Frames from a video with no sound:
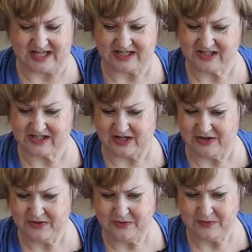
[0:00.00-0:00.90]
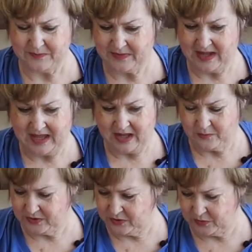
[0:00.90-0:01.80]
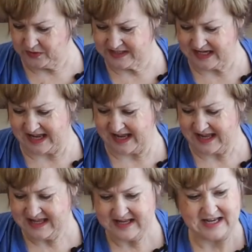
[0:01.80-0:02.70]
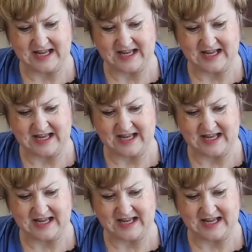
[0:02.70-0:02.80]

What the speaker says: like so. We're going to add